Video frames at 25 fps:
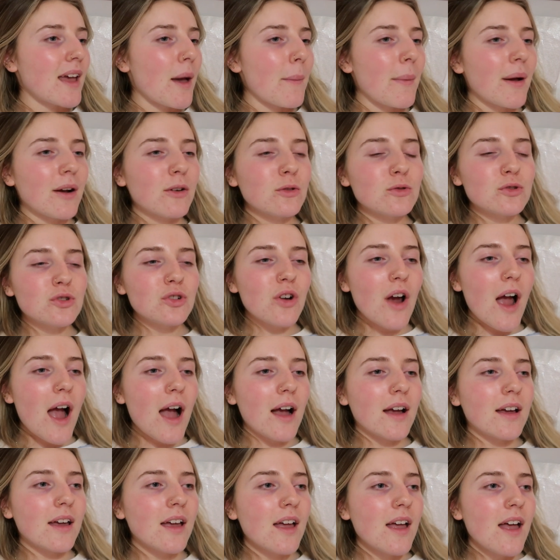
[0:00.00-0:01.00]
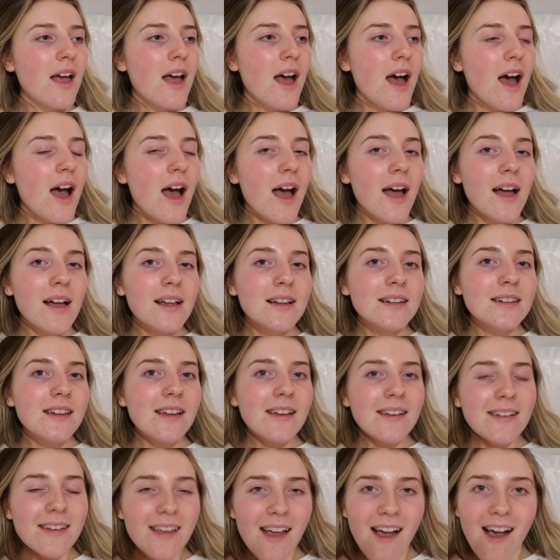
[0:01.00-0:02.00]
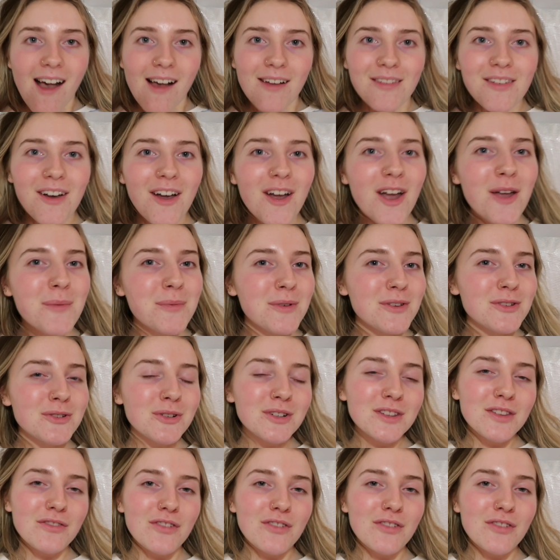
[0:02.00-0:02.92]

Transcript: get back on track. And yeah, I hope you enjoyed the